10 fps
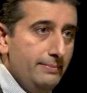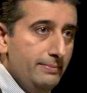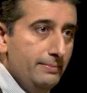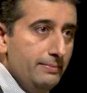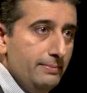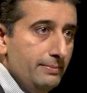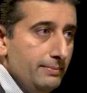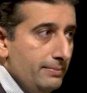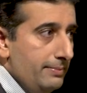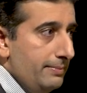
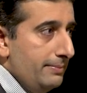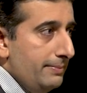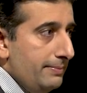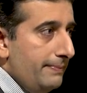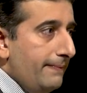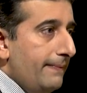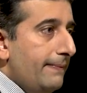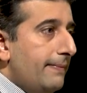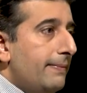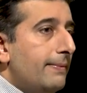
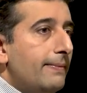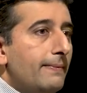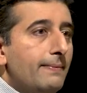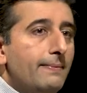Nobody speaks.